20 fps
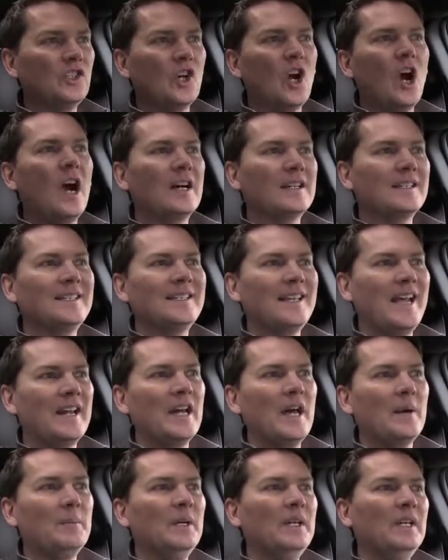shock
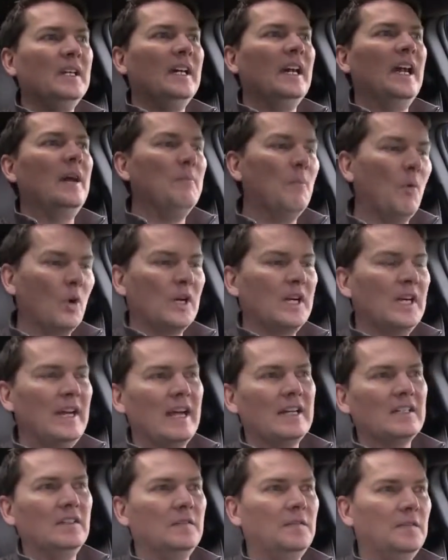setup and more
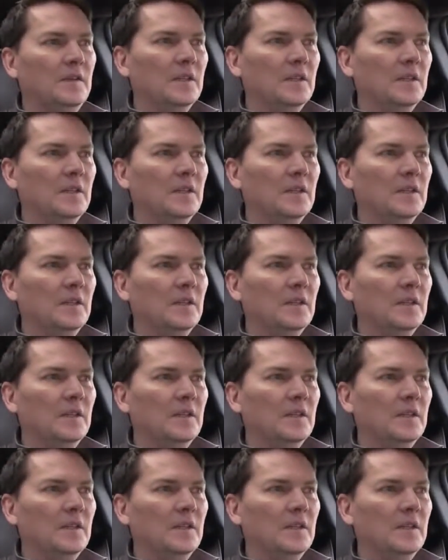connected